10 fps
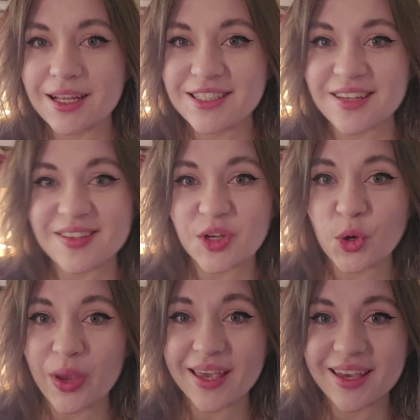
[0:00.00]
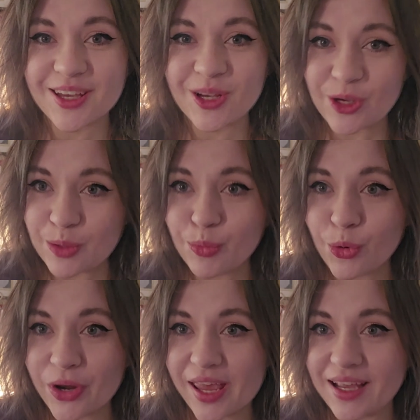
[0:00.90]
Just a quick good
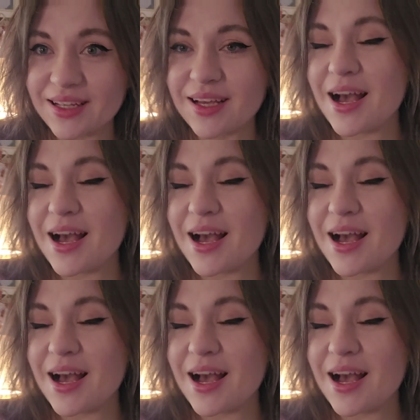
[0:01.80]
morning.